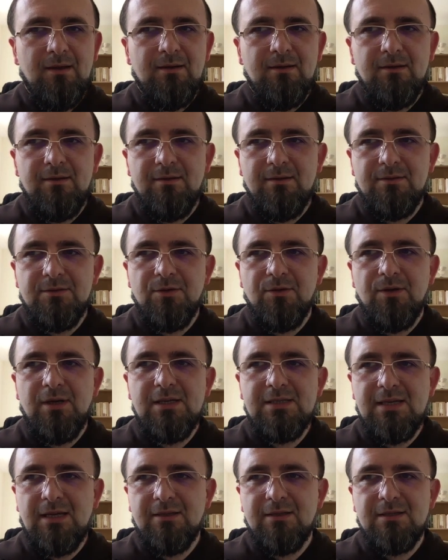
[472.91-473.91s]
uh, to
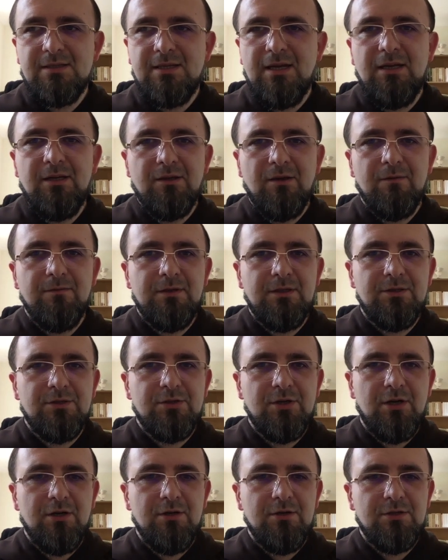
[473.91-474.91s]
his understanding of the
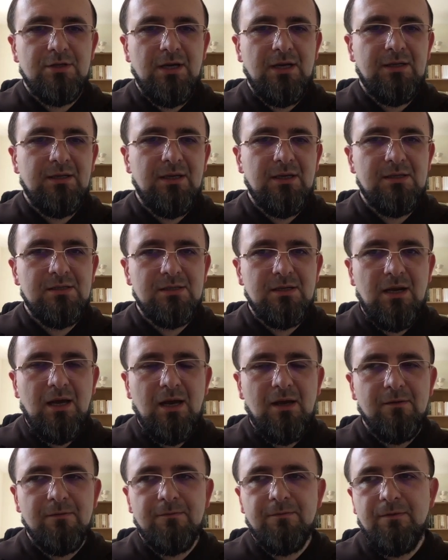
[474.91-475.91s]
church and his
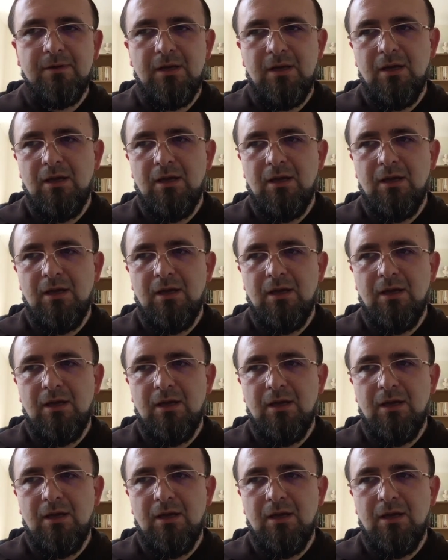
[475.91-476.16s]
love